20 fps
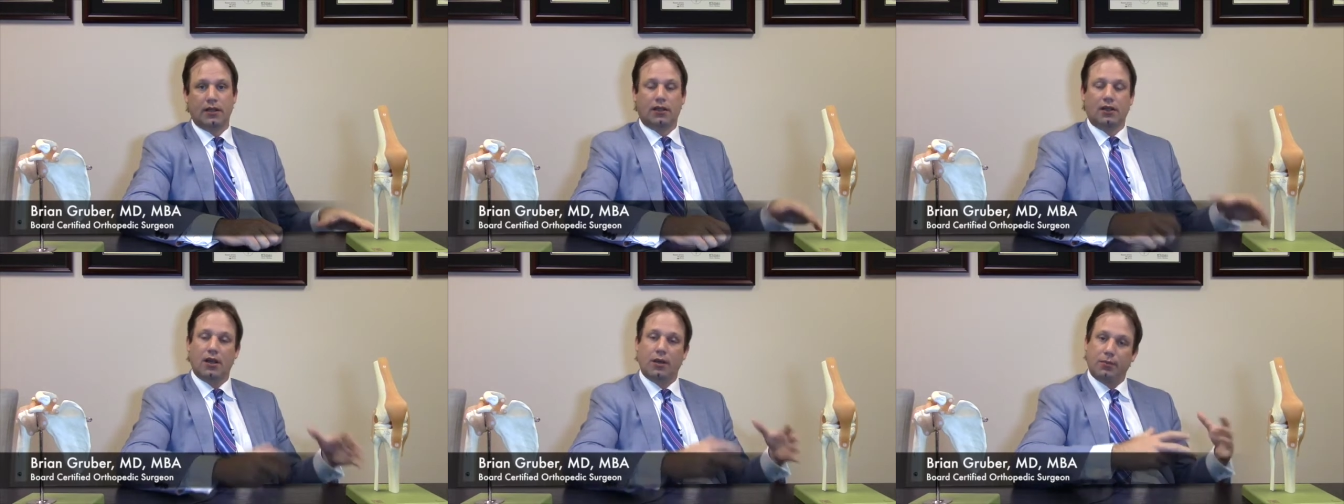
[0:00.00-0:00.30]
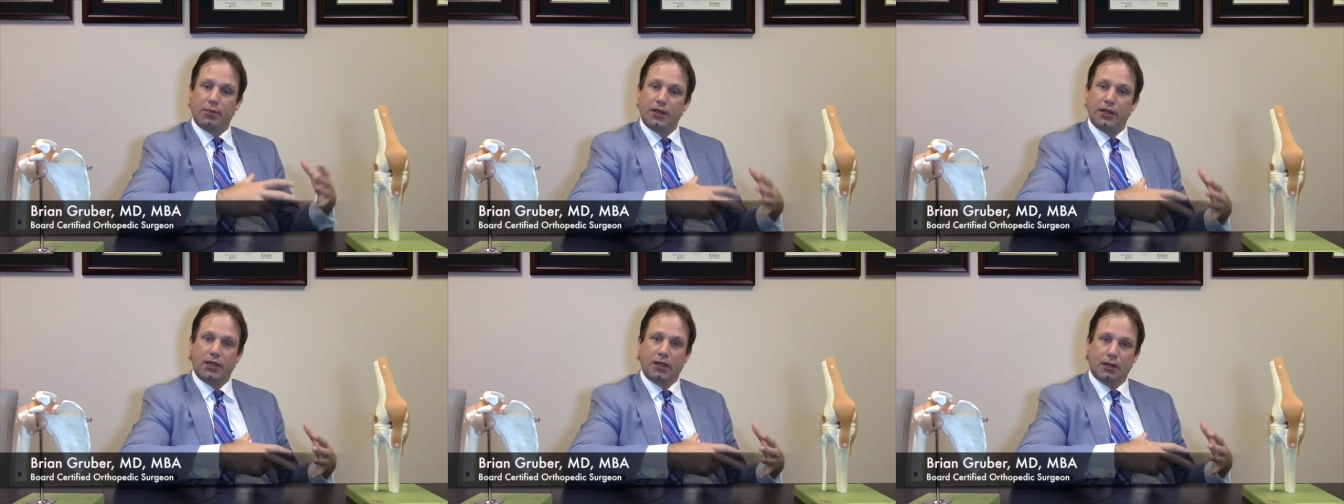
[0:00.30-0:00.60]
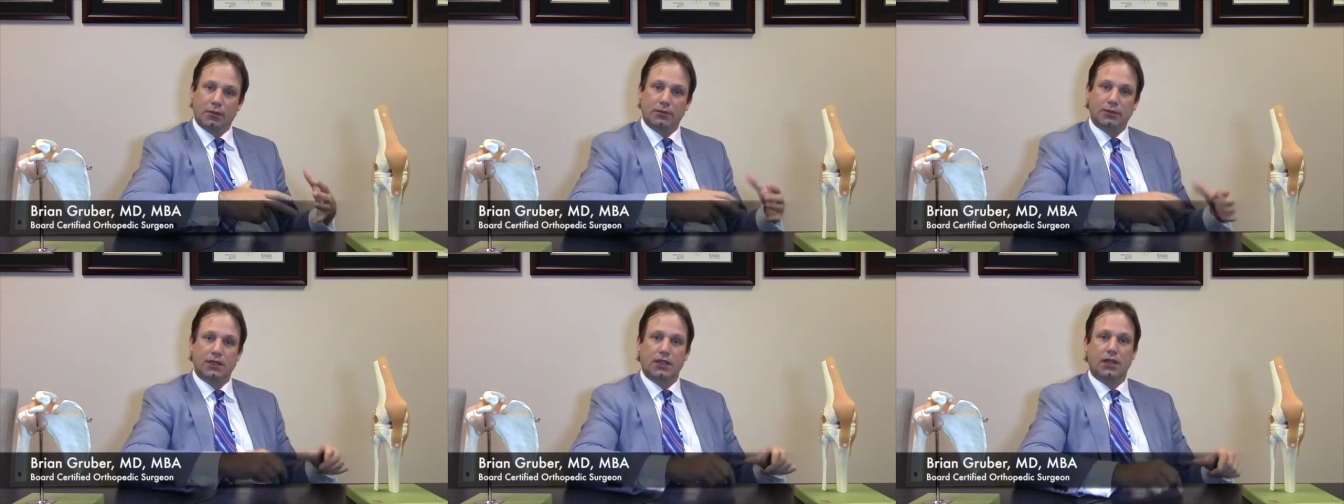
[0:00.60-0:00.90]
company
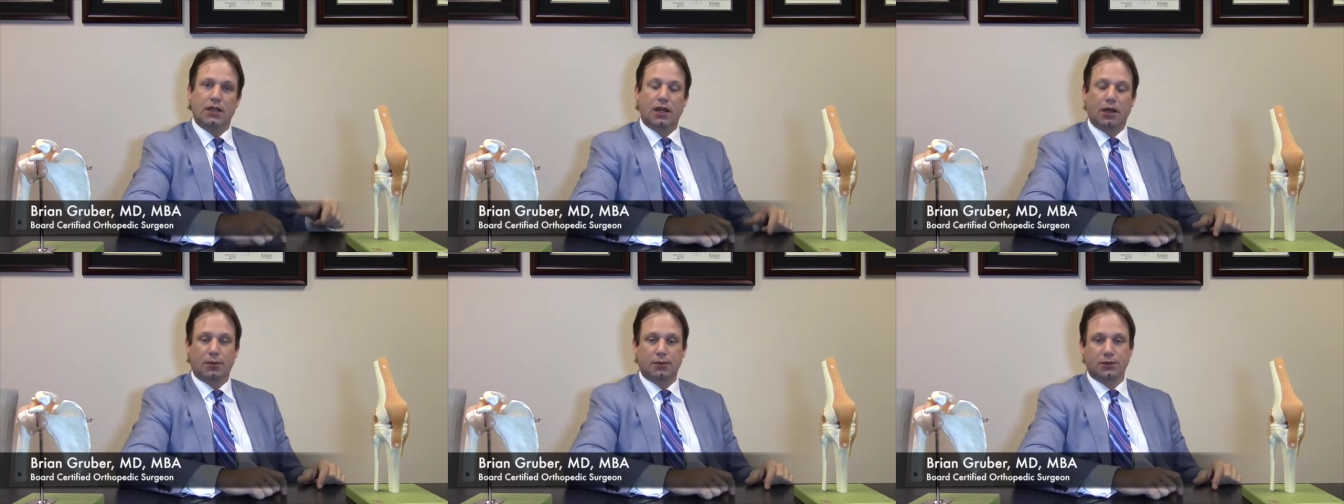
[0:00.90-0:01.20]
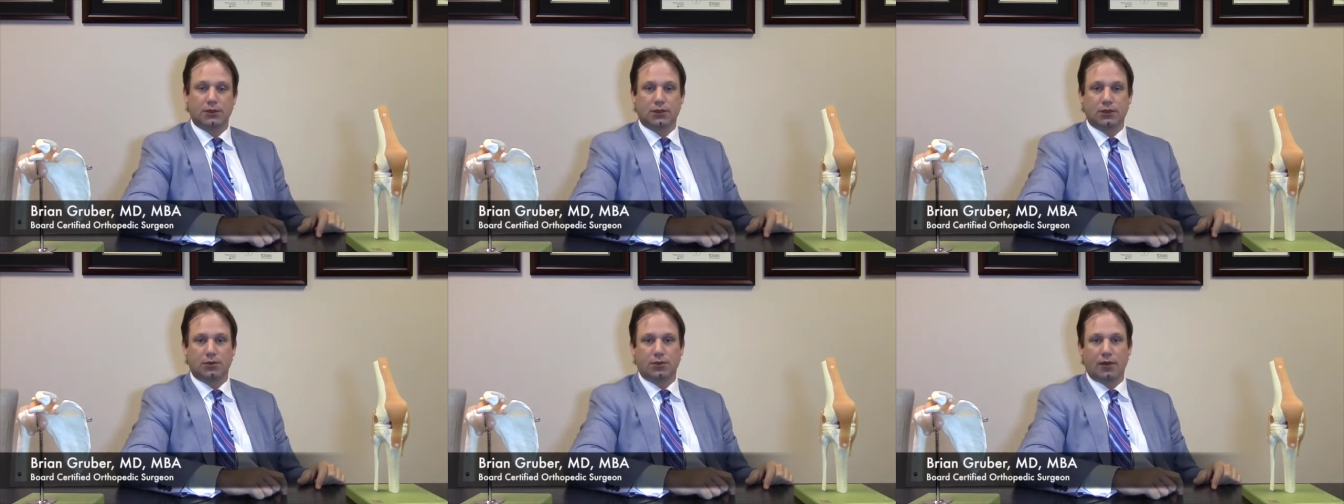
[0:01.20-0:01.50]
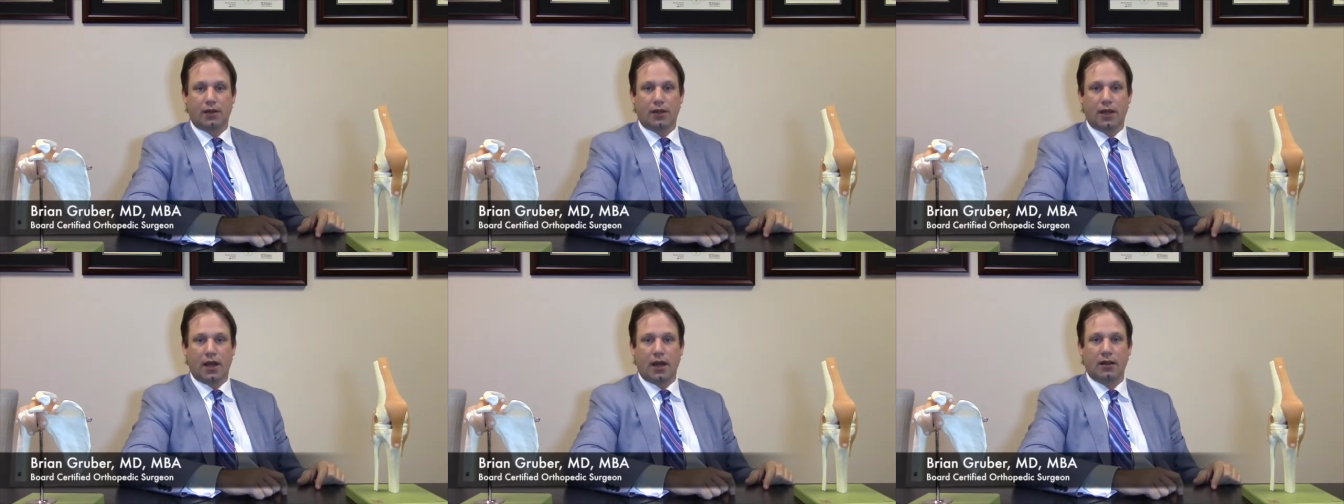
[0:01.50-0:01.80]
comes in and helps us
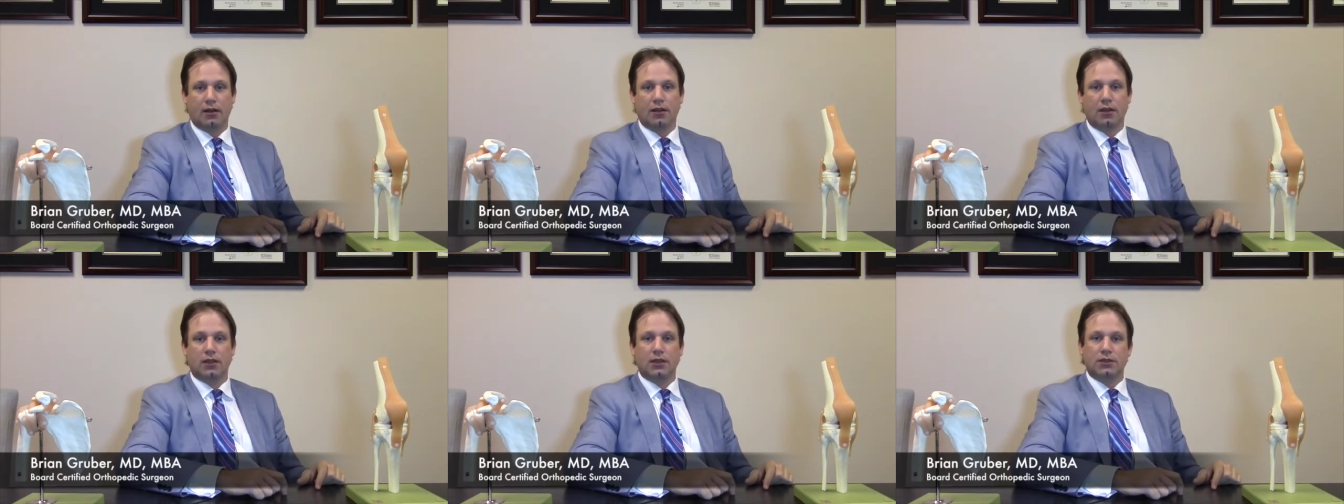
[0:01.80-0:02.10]
with that.